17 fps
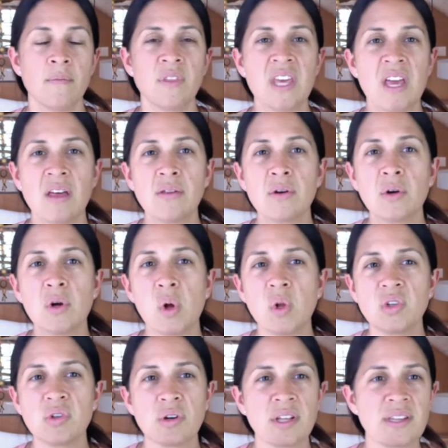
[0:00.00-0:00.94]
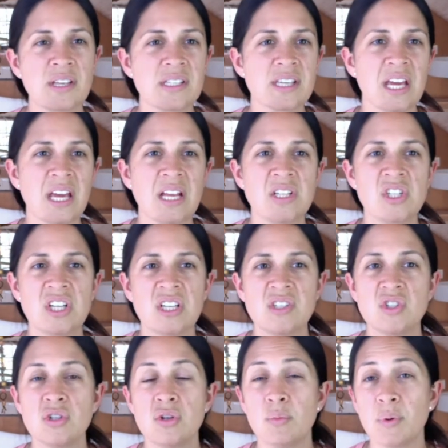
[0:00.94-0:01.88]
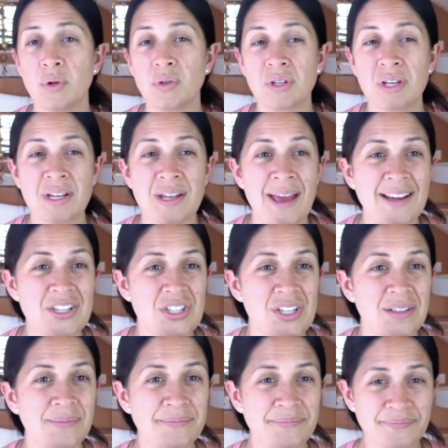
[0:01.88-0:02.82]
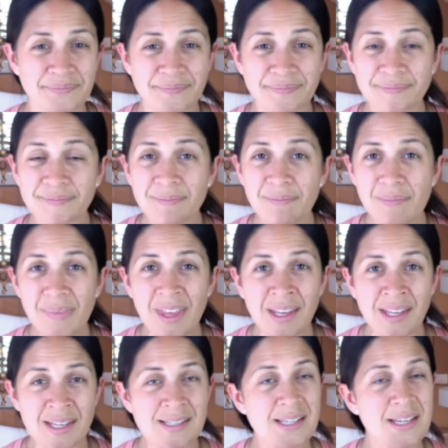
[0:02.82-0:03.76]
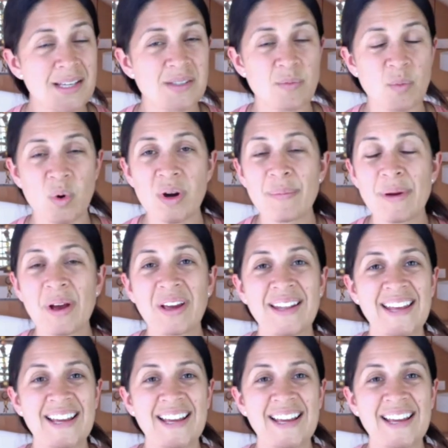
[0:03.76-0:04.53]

The other goal during this age is to build connection. EC is more about